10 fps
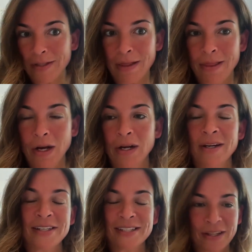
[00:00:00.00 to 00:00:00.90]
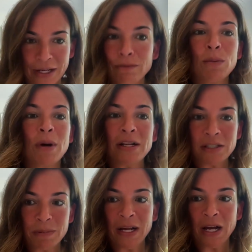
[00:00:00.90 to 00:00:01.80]
get there and not sound like
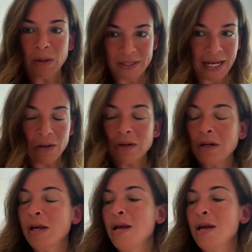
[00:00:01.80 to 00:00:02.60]
robots, but help us out?